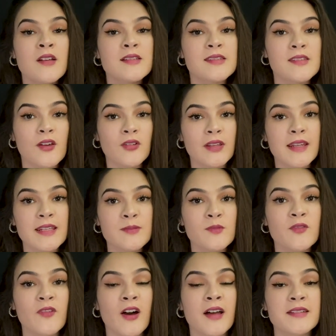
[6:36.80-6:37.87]
So, let us
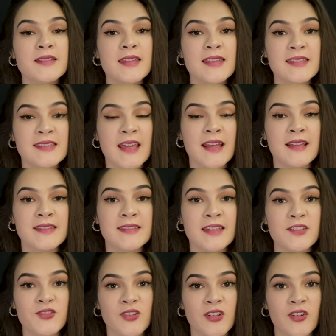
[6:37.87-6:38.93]
move on to the second
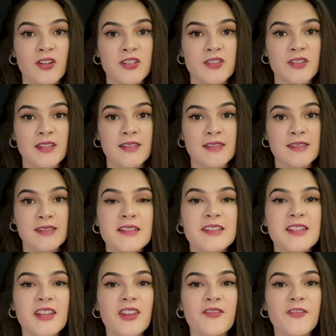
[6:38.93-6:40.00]
century Christians.
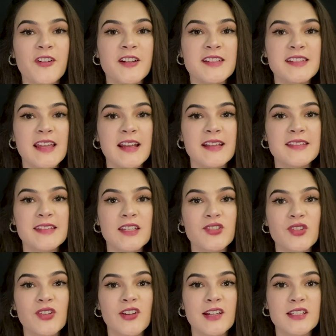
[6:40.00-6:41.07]
So, the first second
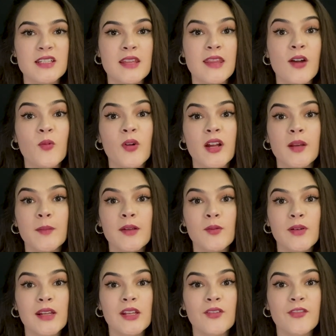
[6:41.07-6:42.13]
century Christian that we're going to be
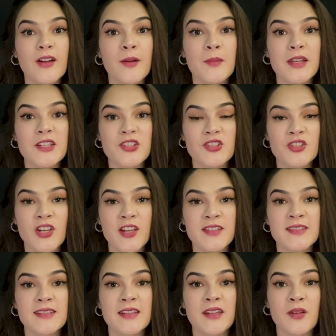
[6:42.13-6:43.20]
reading from is
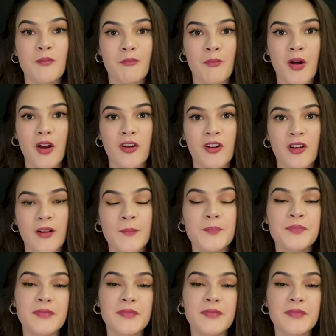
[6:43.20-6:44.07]
Justin Martyr.